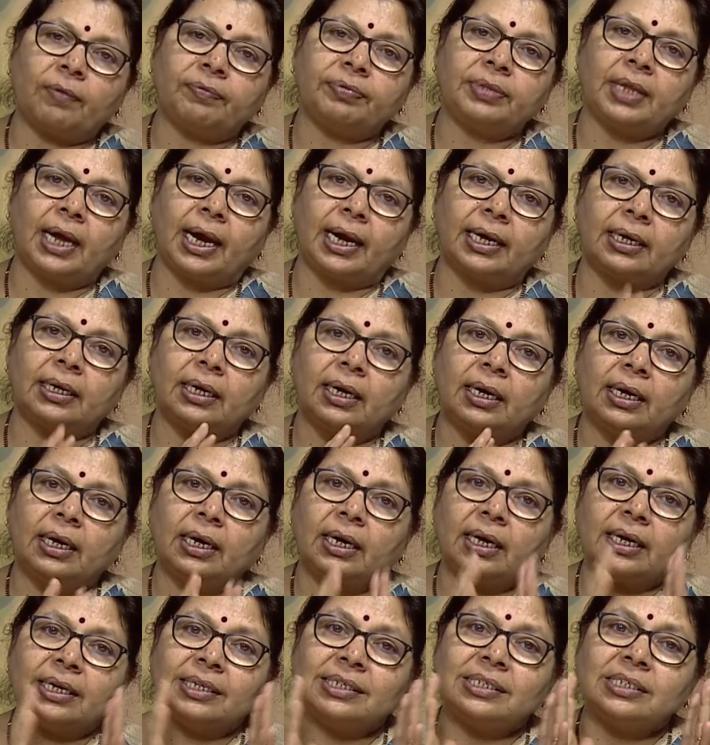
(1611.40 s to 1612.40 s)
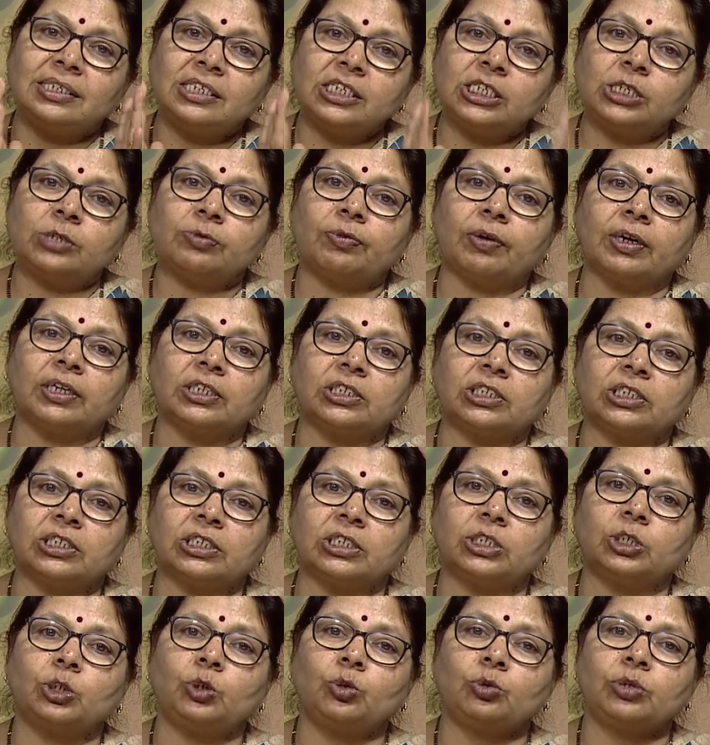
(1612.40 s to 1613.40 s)
of that is
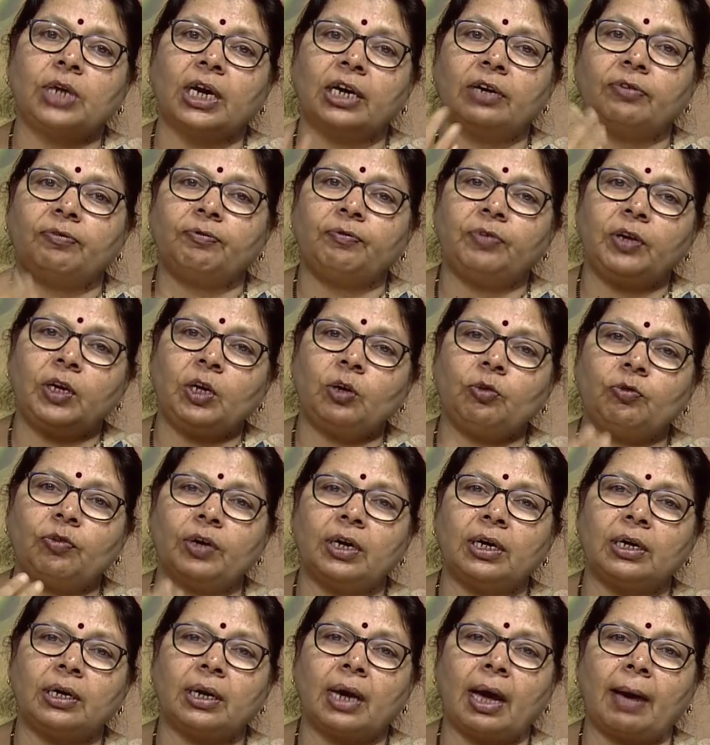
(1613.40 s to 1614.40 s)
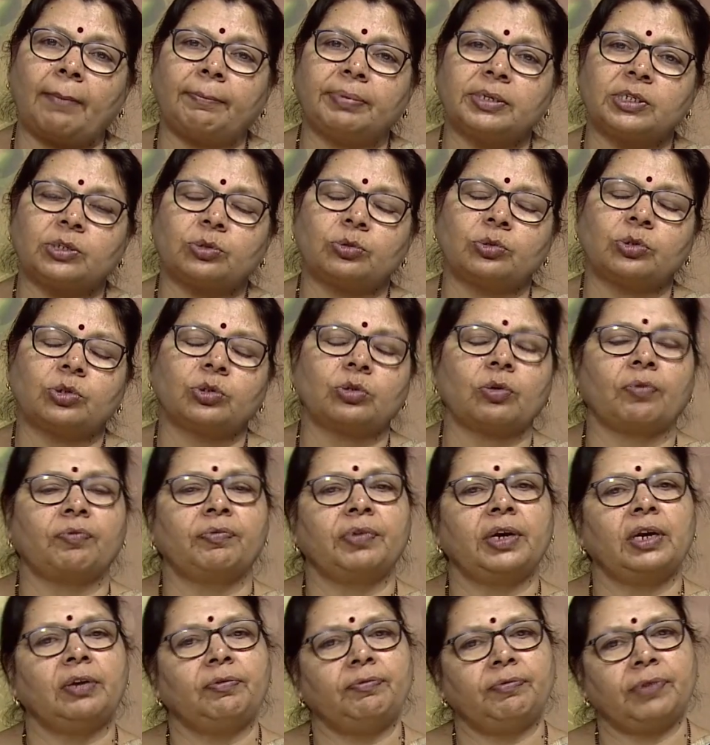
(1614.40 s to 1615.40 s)
dysfunction. You get frequent episodes of
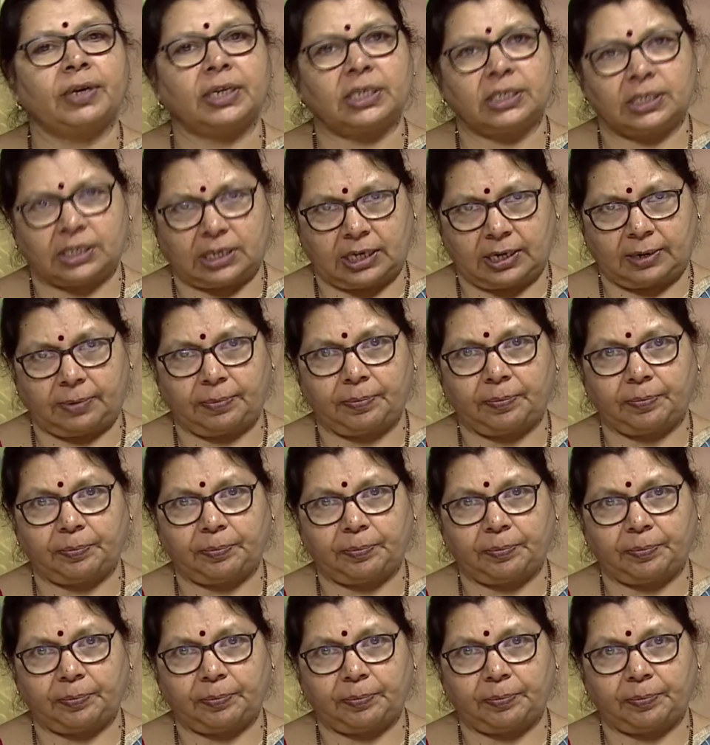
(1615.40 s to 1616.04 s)
infection.